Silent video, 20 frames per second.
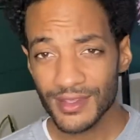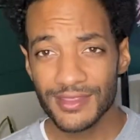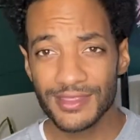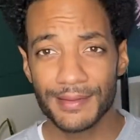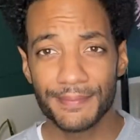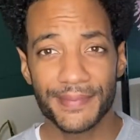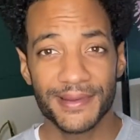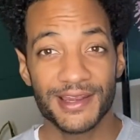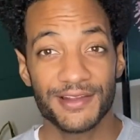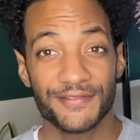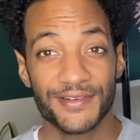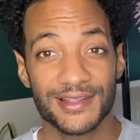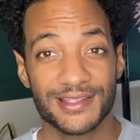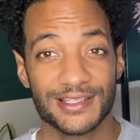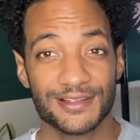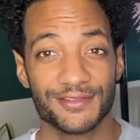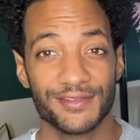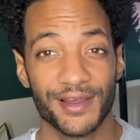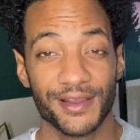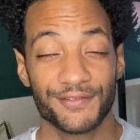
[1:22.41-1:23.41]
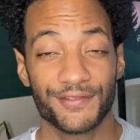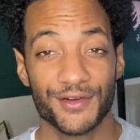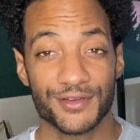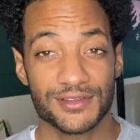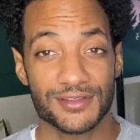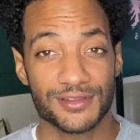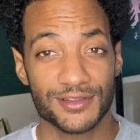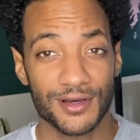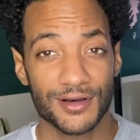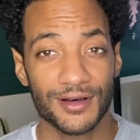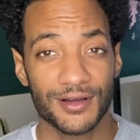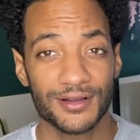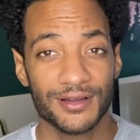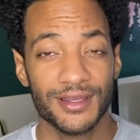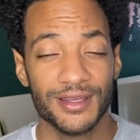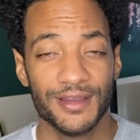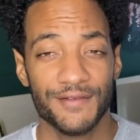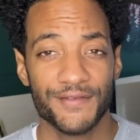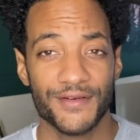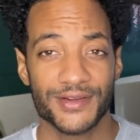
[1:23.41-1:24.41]
the benefits of like frozen thaw
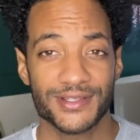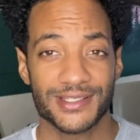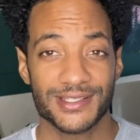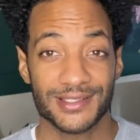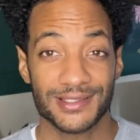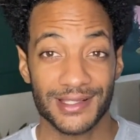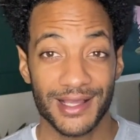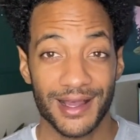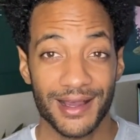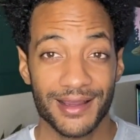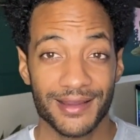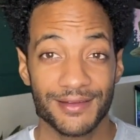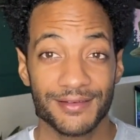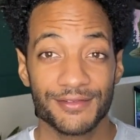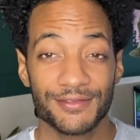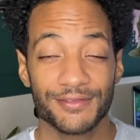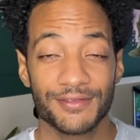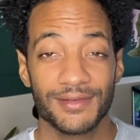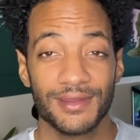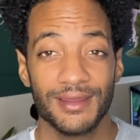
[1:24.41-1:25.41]
versus live.